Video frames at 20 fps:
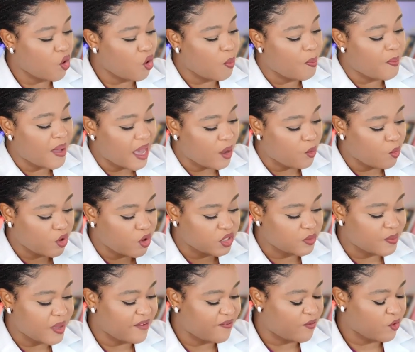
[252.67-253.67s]

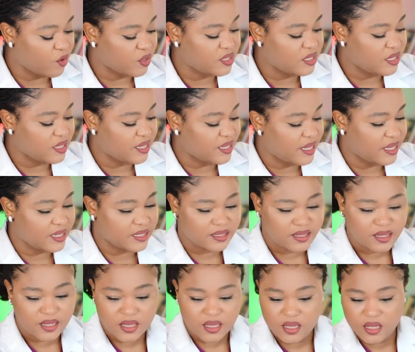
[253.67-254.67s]
backwards by 14
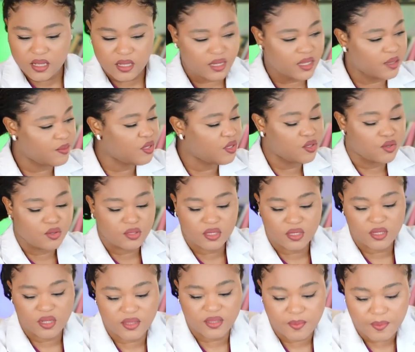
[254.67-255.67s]
days. Let me use
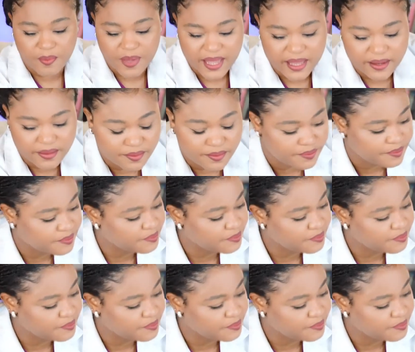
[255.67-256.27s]
another pen.